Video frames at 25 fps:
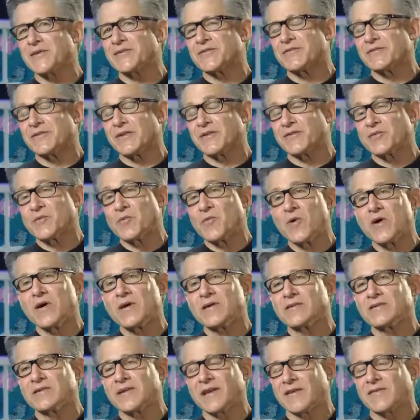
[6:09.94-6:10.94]
of this.
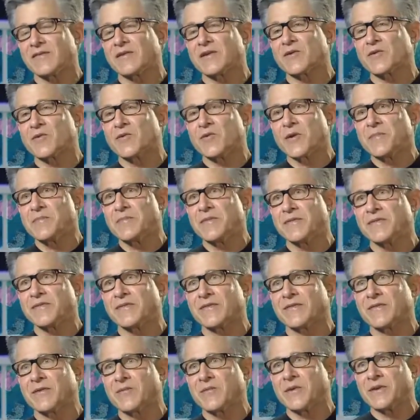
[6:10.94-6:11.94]
One, the equipment
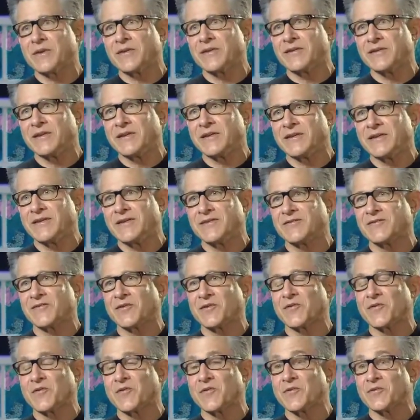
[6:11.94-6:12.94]
that we need
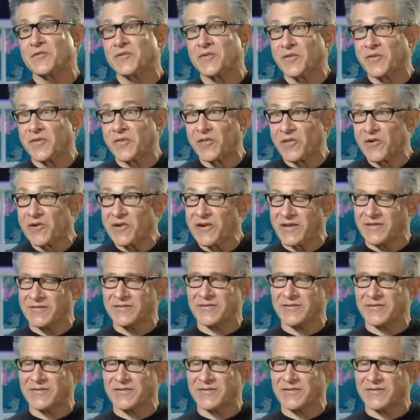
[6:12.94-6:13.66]
to look at